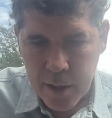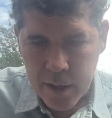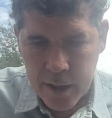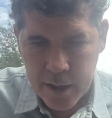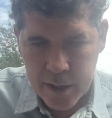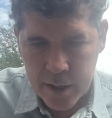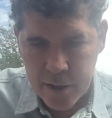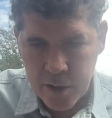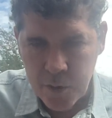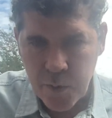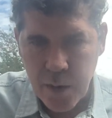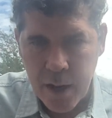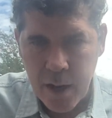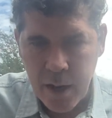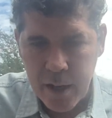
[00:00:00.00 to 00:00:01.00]
It is
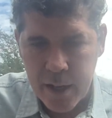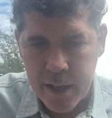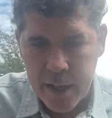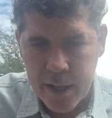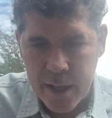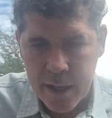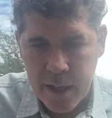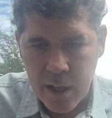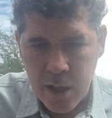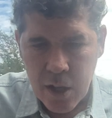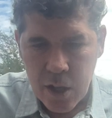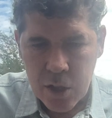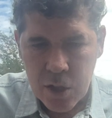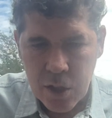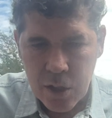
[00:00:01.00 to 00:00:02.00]
very
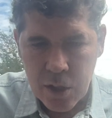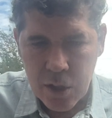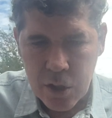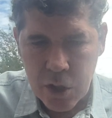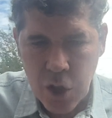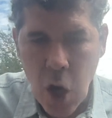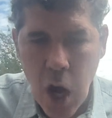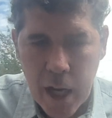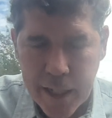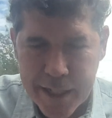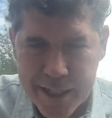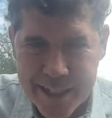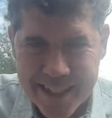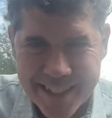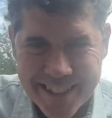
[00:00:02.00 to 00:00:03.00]

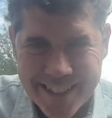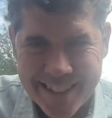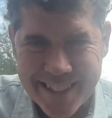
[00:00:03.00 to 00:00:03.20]
talky,